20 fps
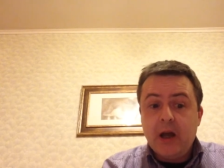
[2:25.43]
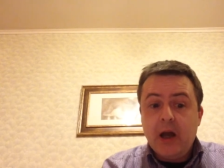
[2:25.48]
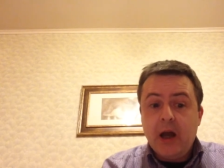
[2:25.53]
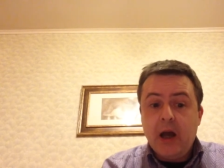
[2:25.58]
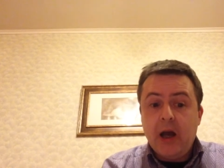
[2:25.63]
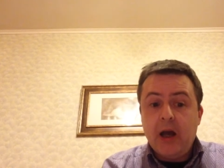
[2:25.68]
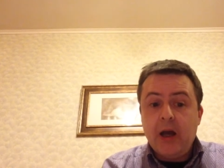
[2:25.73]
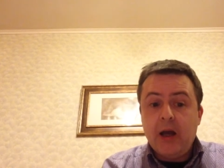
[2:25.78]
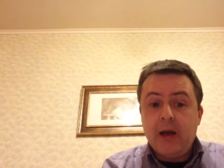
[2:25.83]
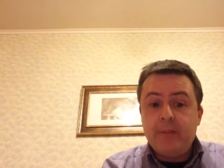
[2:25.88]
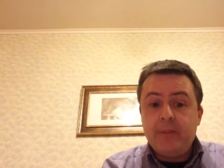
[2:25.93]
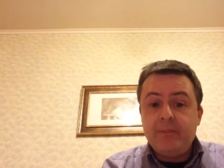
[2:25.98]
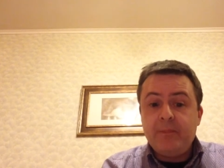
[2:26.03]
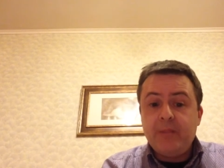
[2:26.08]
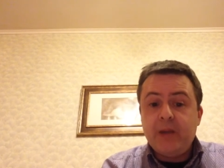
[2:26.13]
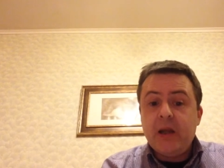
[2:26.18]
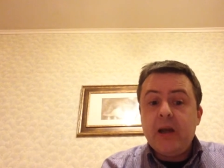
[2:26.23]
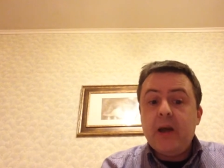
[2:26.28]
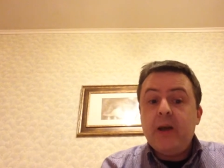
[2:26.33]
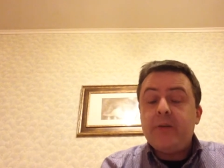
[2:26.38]

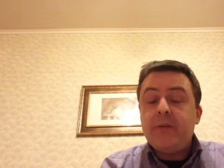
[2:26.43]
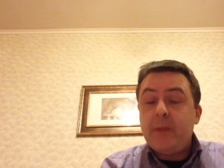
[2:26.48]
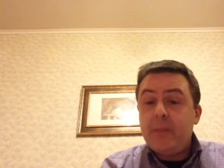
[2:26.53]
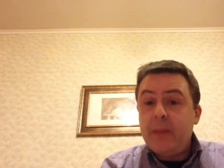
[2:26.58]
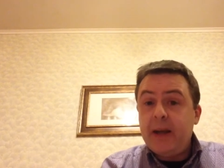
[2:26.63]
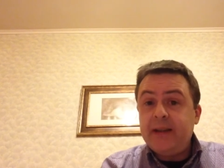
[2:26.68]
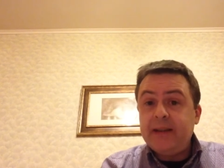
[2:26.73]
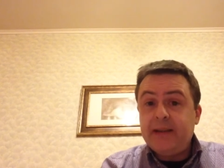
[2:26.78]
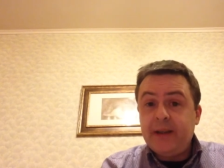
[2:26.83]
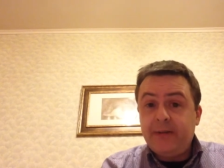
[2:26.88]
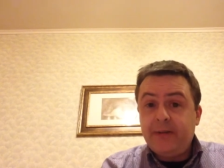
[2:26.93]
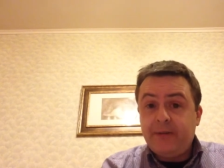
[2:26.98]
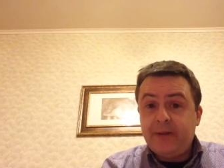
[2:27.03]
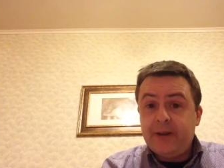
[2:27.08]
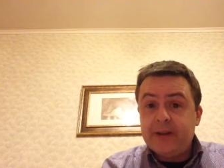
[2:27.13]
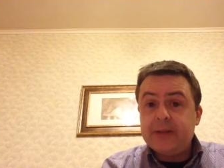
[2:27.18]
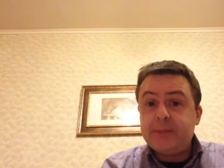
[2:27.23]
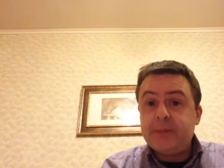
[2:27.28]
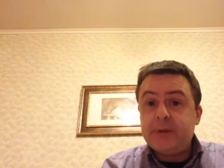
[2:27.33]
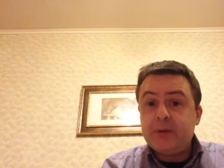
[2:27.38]
The main
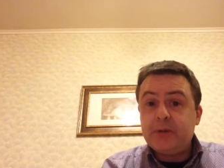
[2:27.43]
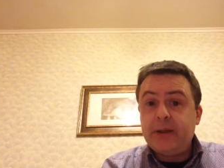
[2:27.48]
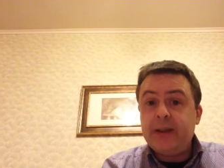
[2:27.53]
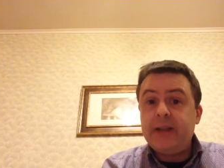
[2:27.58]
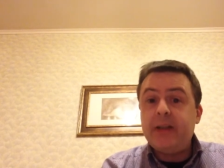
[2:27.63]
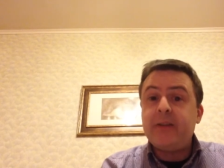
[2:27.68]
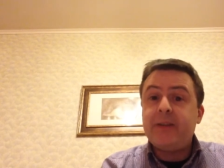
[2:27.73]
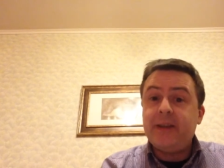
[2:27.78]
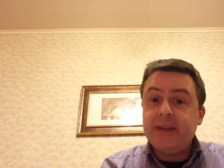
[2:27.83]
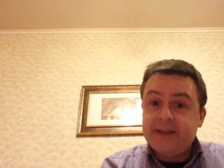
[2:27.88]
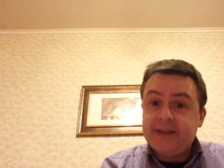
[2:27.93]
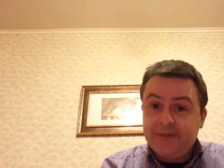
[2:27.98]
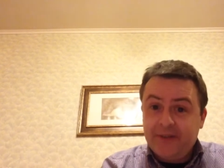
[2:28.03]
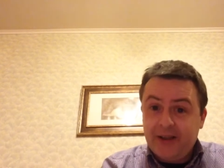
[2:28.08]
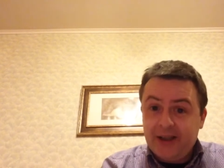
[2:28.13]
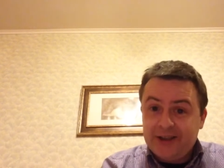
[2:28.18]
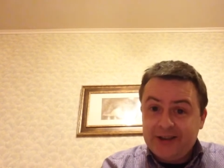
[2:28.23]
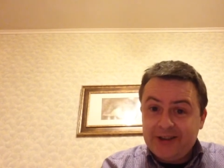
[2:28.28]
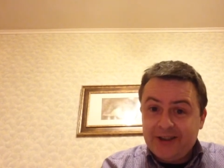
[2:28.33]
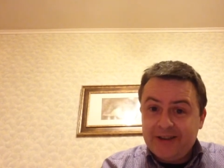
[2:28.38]
difference between this
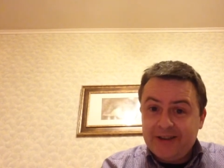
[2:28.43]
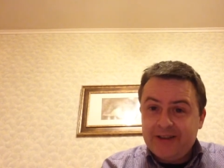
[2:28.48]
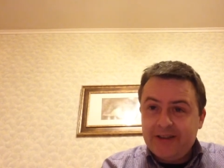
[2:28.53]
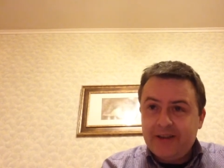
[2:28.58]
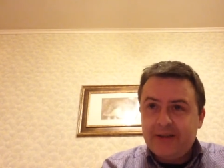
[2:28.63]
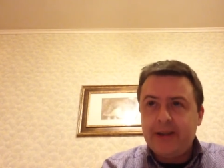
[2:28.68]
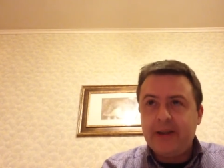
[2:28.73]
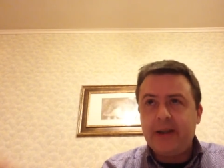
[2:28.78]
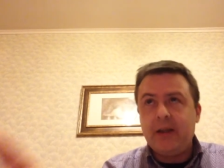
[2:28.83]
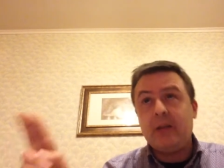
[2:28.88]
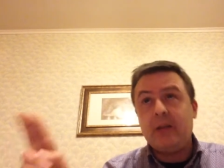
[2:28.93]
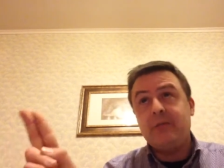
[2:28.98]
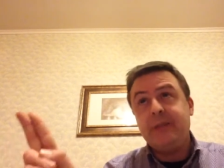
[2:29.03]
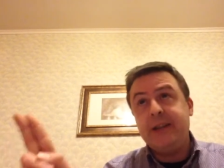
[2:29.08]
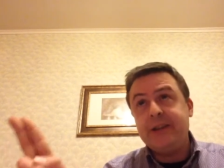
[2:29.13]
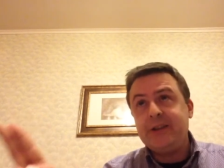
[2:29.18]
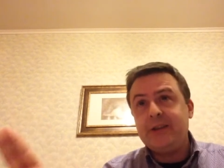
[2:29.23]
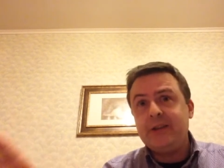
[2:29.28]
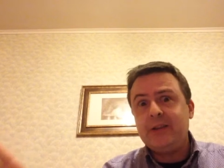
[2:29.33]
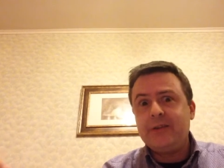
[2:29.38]
version, the
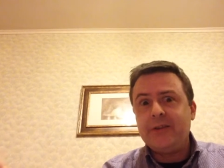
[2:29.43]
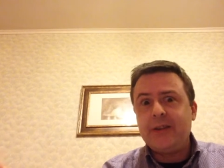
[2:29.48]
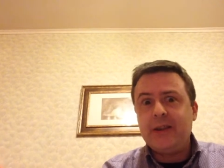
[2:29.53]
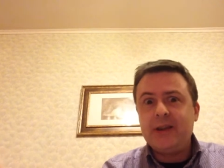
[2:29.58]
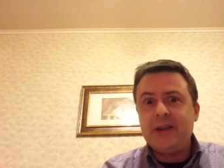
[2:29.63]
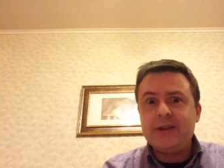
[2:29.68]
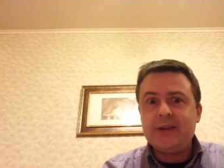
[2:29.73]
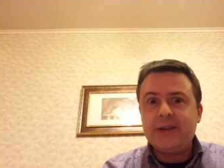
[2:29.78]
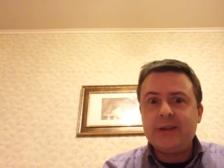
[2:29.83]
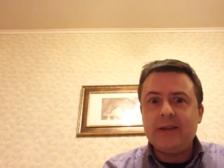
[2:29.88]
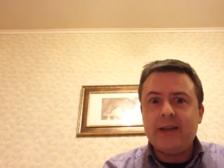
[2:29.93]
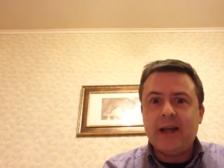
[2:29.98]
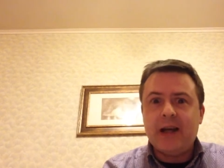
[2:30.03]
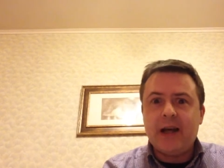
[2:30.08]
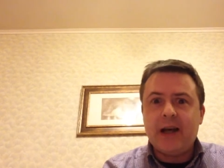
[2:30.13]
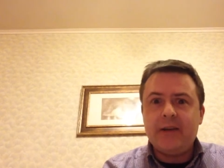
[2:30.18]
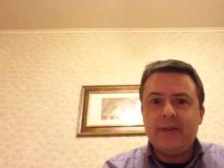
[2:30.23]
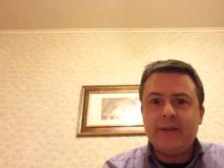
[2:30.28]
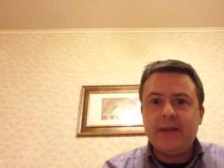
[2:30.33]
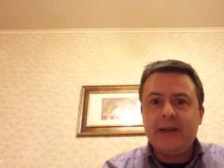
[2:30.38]
original version,
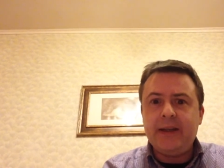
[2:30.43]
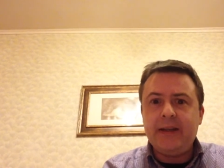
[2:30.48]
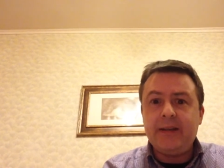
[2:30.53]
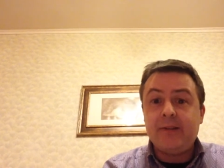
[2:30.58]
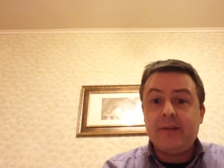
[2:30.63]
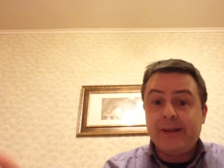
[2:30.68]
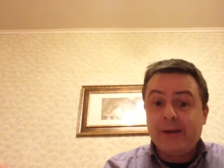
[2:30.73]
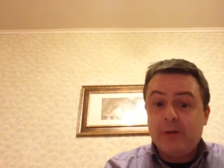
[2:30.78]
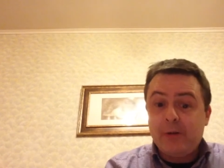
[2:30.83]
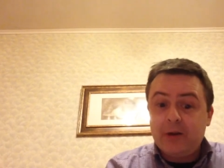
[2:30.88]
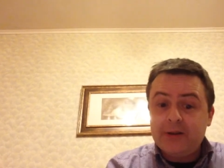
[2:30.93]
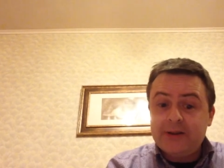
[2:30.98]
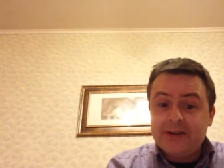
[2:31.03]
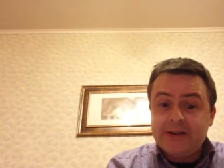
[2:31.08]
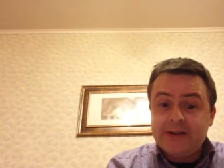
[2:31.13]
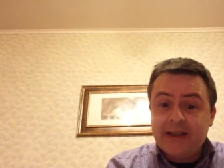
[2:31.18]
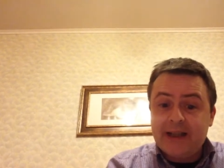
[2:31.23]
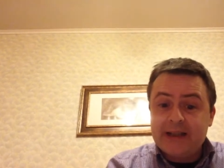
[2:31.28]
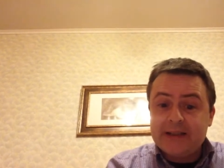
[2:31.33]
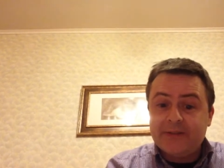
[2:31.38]
and the three-quarter
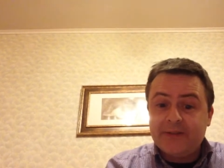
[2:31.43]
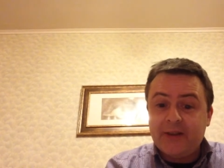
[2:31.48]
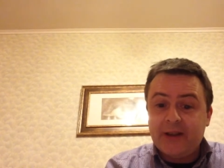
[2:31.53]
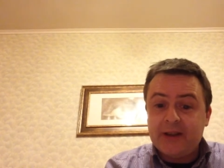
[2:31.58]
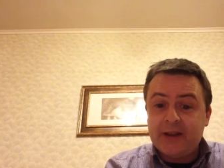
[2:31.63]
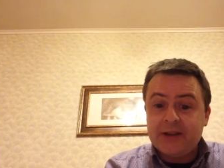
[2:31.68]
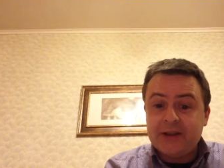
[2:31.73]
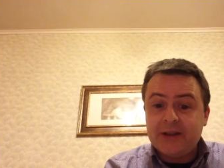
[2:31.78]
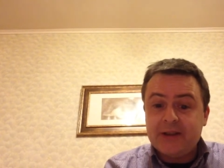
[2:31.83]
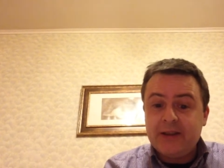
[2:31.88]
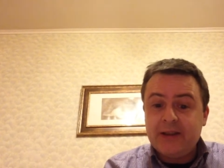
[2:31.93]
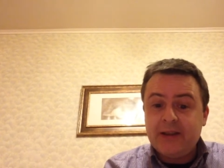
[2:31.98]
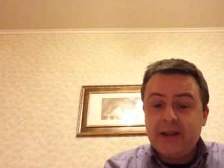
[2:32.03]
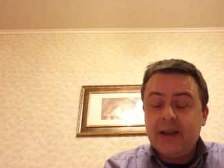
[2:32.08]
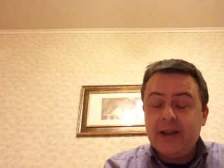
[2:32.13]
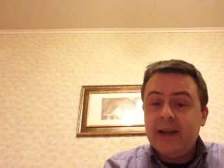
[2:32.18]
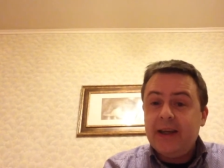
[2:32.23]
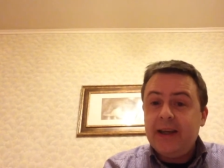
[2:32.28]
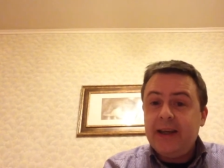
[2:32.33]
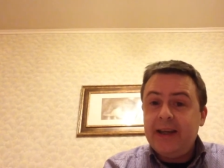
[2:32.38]
size version
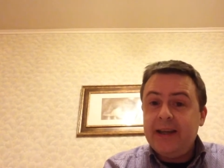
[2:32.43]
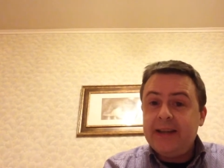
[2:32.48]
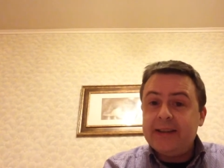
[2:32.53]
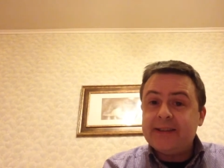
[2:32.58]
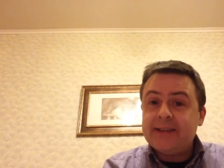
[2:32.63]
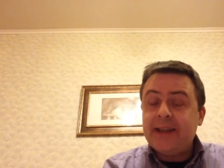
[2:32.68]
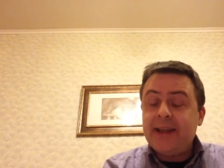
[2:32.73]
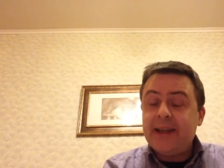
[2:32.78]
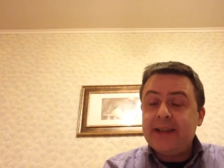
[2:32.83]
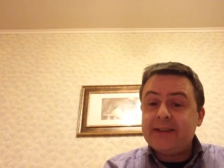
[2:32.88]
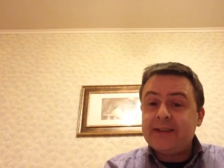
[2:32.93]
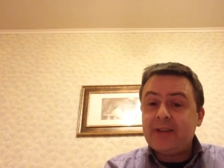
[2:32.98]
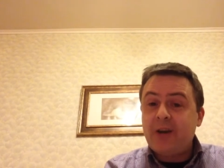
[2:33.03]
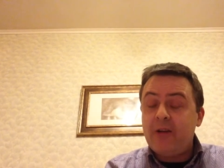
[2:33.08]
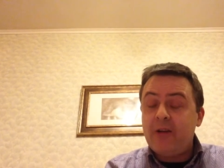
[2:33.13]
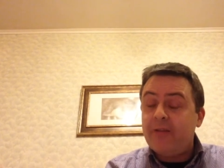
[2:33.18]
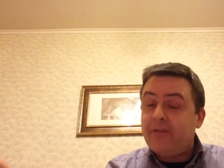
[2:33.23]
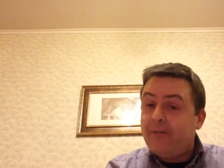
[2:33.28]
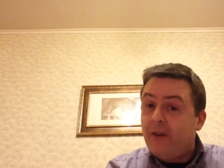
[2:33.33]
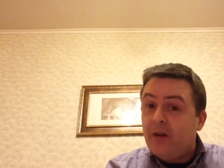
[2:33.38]
is it's
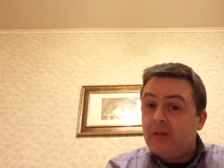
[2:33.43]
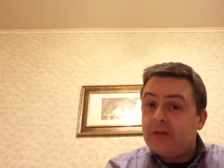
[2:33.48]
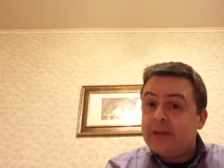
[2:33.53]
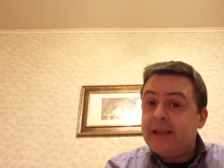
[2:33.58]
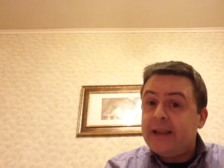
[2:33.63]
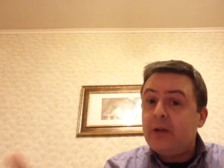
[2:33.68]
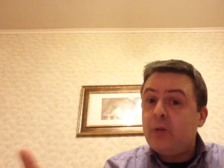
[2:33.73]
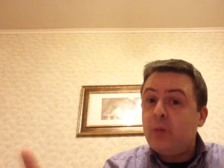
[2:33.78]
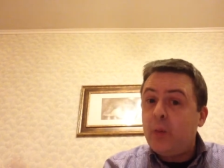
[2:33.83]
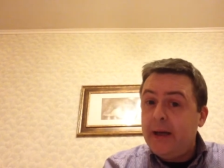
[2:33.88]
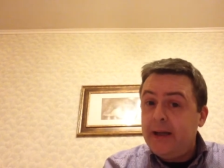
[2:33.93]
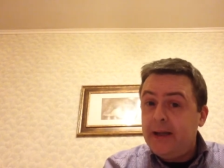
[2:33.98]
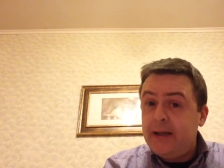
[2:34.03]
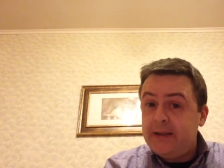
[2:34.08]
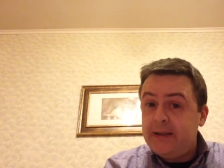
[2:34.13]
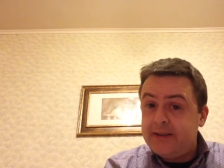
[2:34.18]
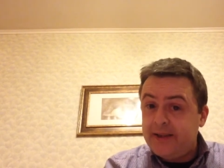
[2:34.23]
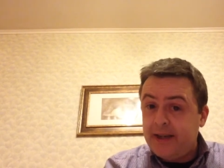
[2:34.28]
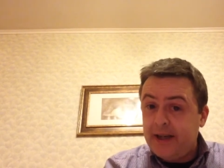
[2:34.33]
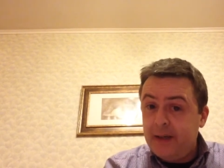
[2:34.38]
got folding
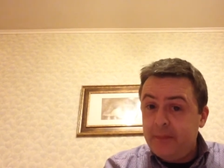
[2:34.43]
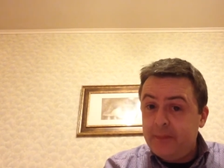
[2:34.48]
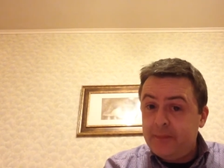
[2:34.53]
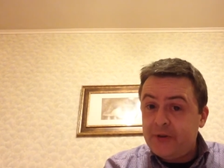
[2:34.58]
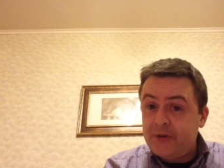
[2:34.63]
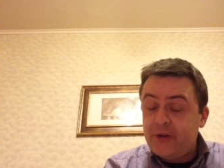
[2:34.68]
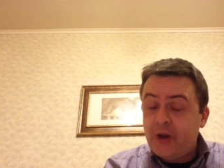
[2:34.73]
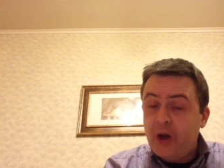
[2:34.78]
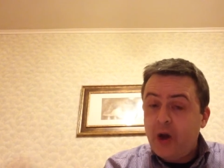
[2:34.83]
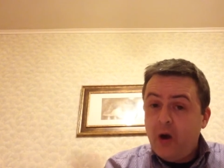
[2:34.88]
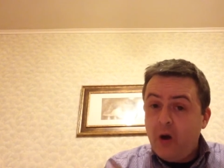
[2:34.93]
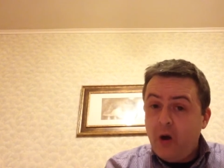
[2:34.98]
wingtips.